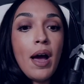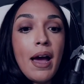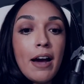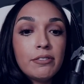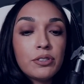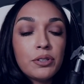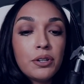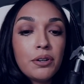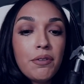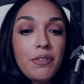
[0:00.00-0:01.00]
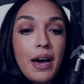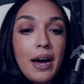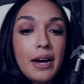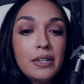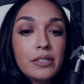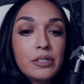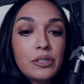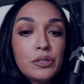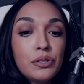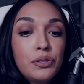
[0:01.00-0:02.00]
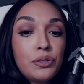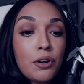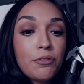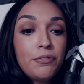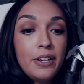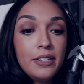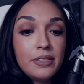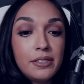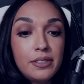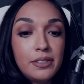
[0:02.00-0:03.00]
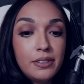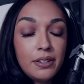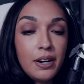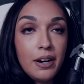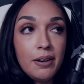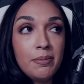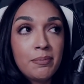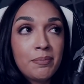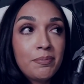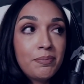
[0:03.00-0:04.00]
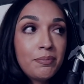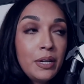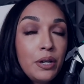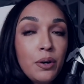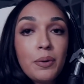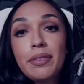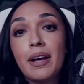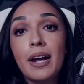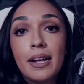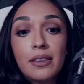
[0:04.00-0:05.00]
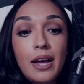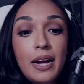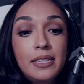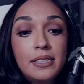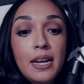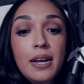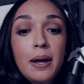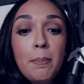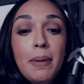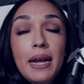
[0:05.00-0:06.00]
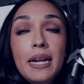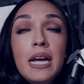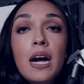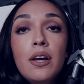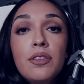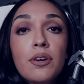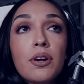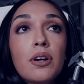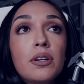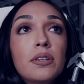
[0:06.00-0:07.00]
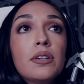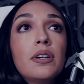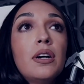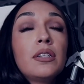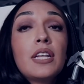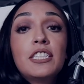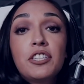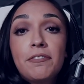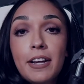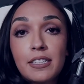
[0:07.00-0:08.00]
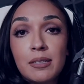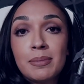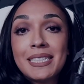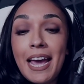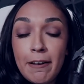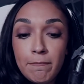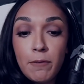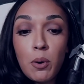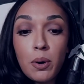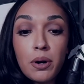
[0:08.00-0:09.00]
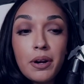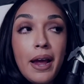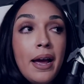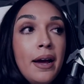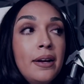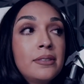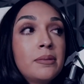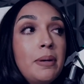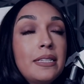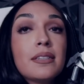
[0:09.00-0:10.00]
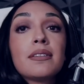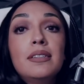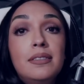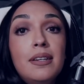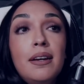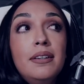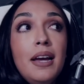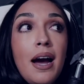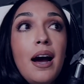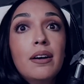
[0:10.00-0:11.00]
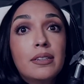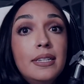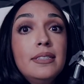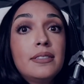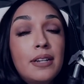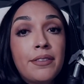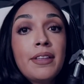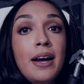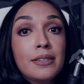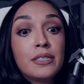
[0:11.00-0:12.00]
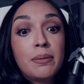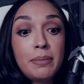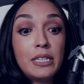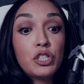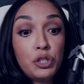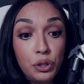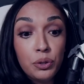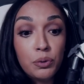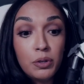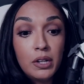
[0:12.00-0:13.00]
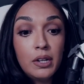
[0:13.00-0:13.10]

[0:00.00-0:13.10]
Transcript: After that surfaced, you know, in the headlines, many other alleged victims came forward and basically said, yeah, he's done that to me too.